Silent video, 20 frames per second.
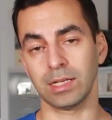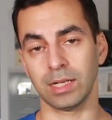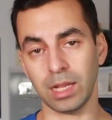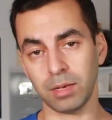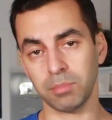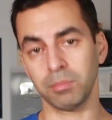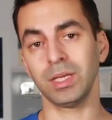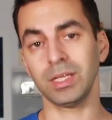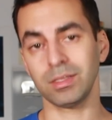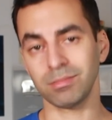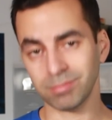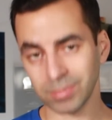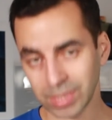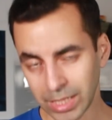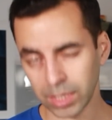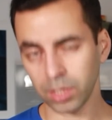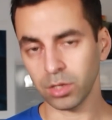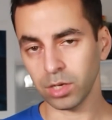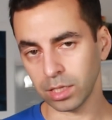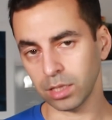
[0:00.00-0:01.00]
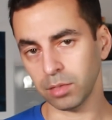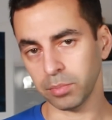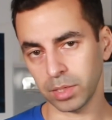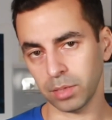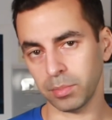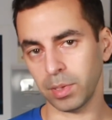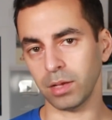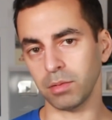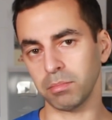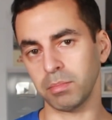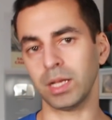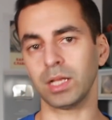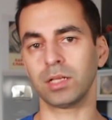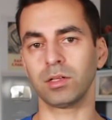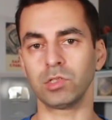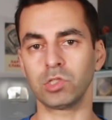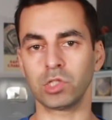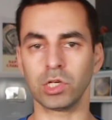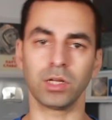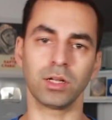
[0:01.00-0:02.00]
Let me tell you a little bit about
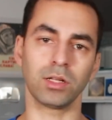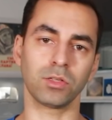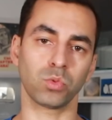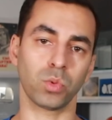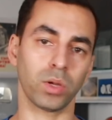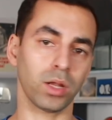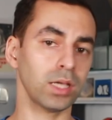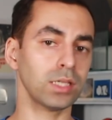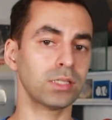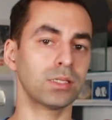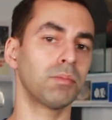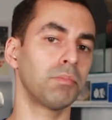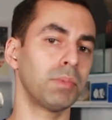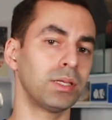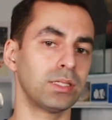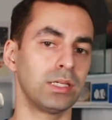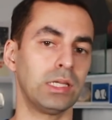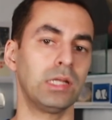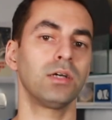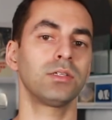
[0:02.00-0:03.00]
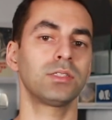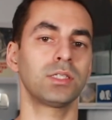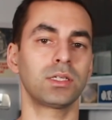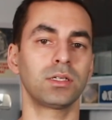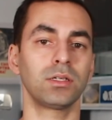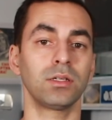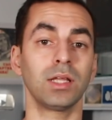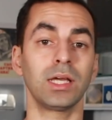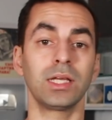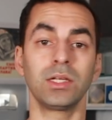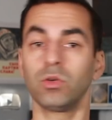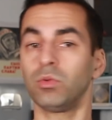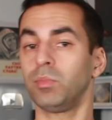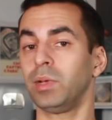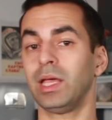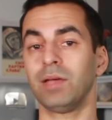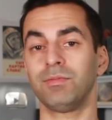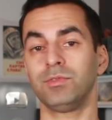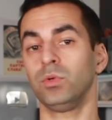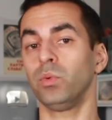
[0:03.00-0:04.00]
medical journals. When I submit an article, I
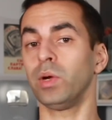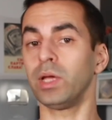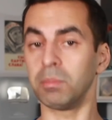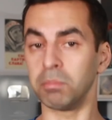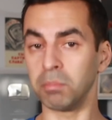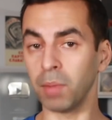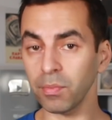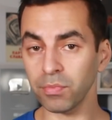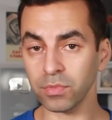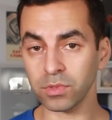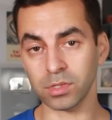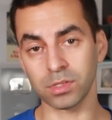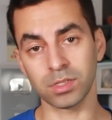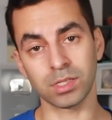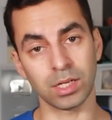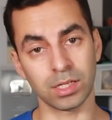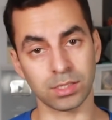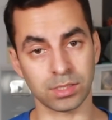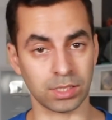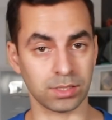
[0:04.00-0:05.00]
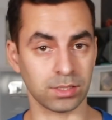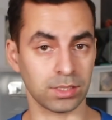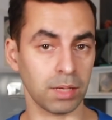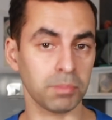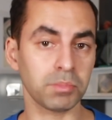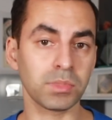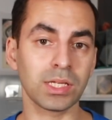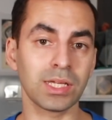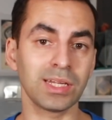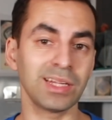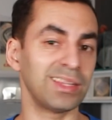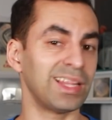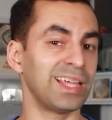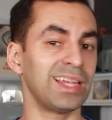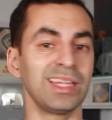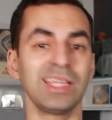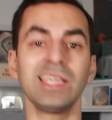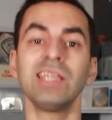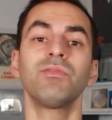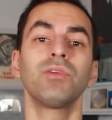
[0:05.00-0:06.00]
normally have to wait months until it's accepted and
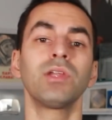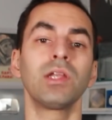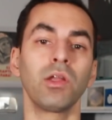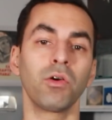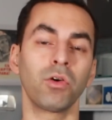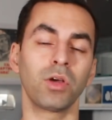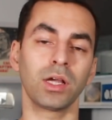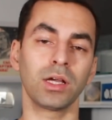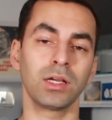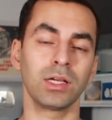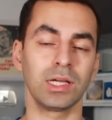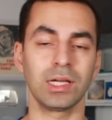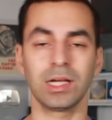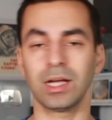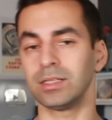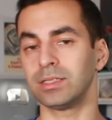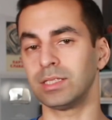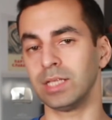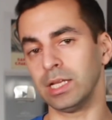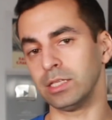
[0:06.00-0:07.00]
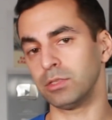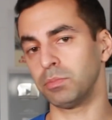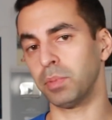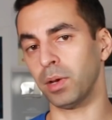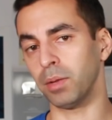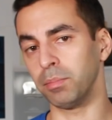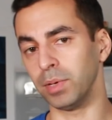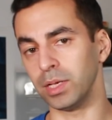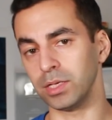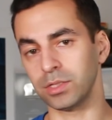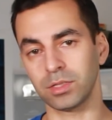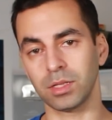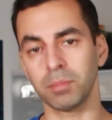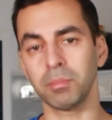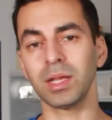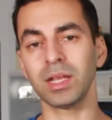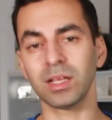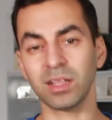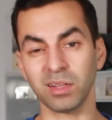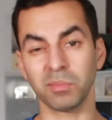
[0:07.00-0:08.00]
then even longer until it's published. The
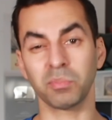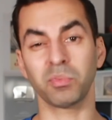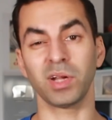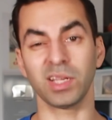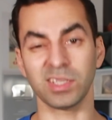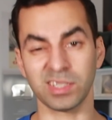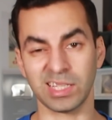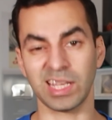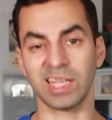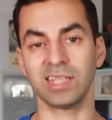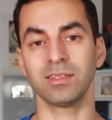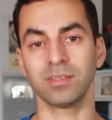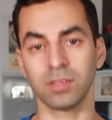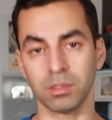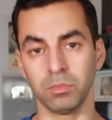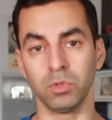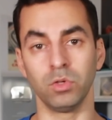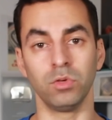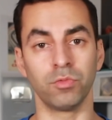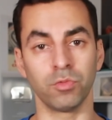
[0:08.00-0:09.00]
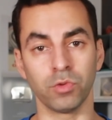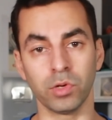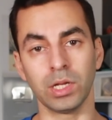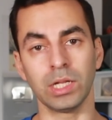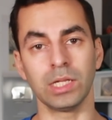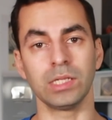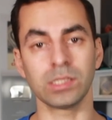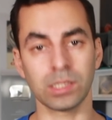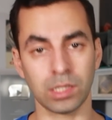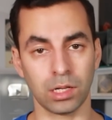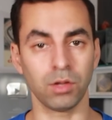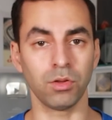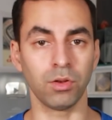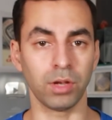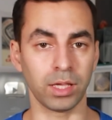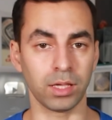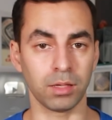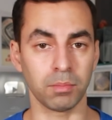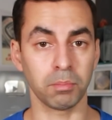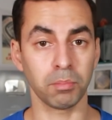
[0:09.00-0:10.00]
medical press tends to move really
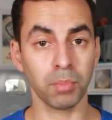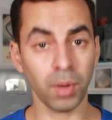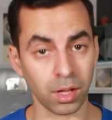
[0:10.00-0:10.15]
slowly.